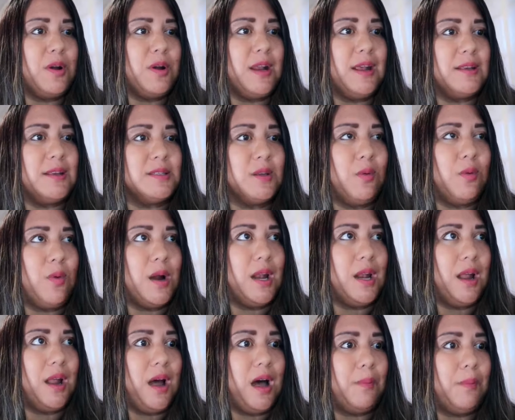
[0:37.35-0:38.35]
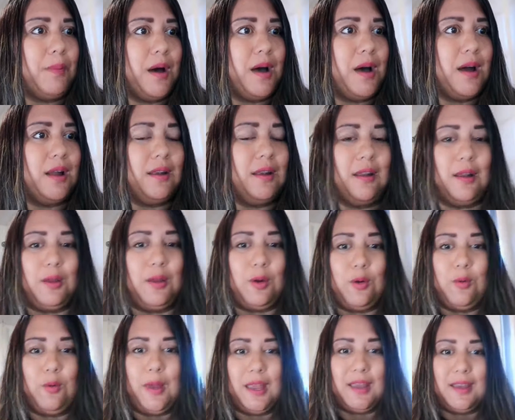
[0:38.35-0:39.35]
so wanted to hop on a quick
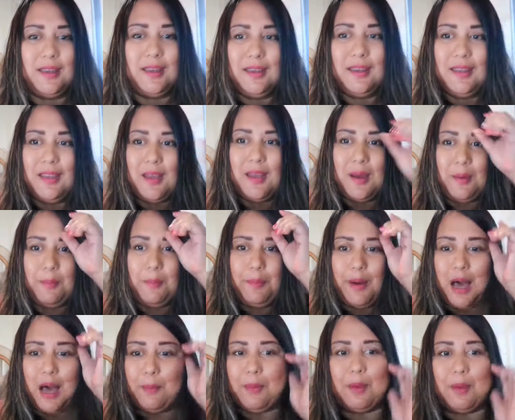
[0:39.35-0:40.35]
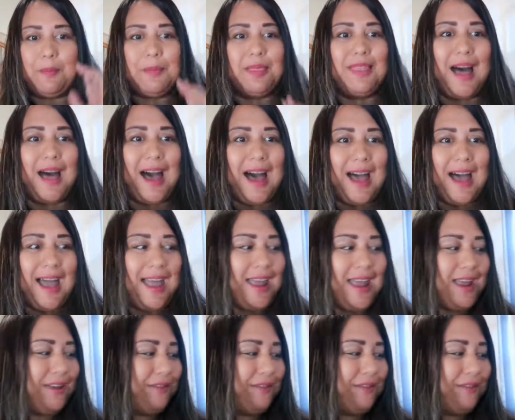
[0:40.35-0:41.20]
pop-up live.